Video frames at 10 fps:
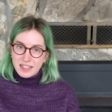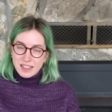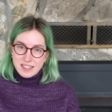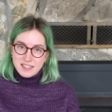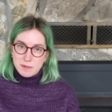
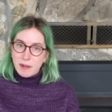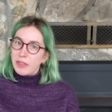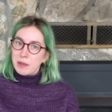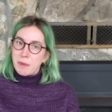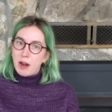This is a
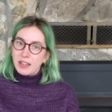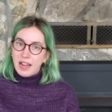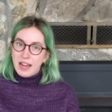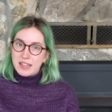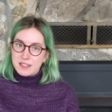monthly
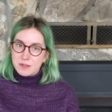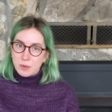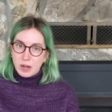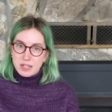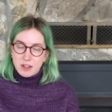podcast
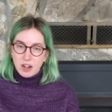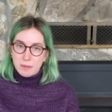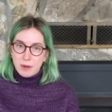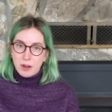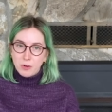where I talk
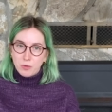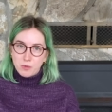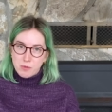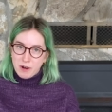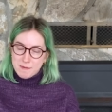about
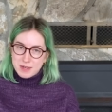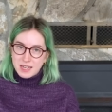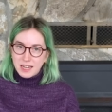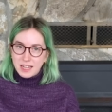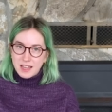what I've been
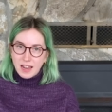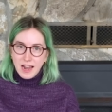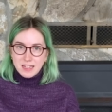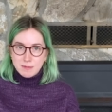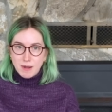knitting in the
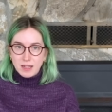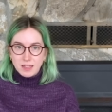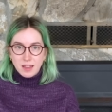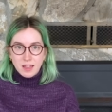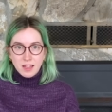last
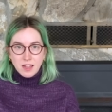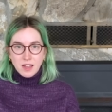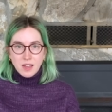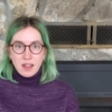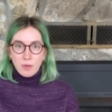month,
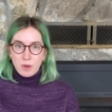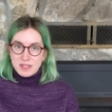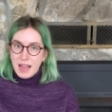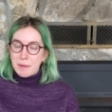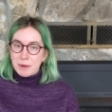what's
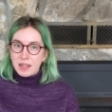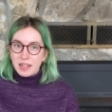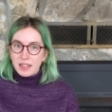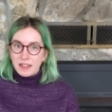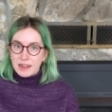
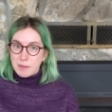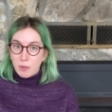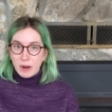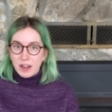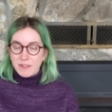happening that I'm
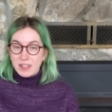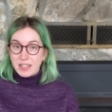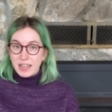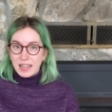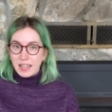aware of in the
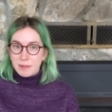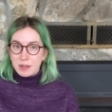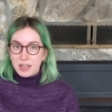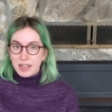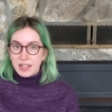knitting
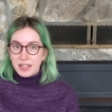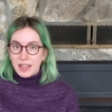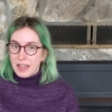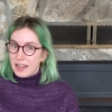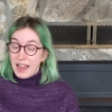community,
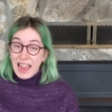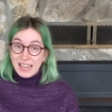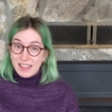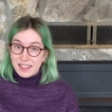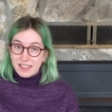and
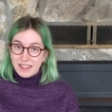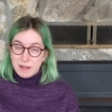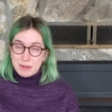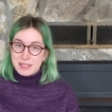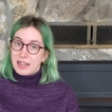anything that I'm
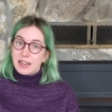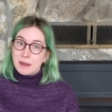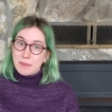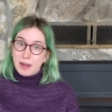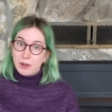excited
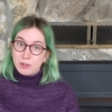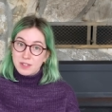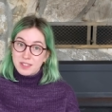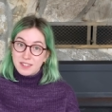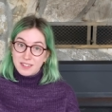about
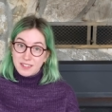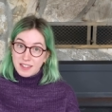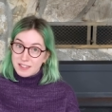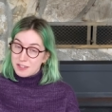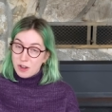
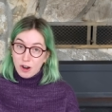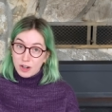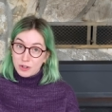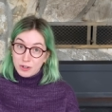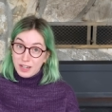that's yarn
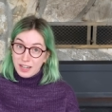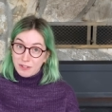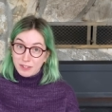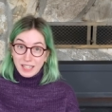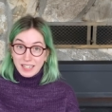or knitting
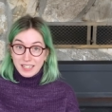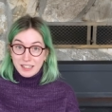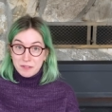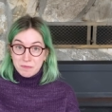related.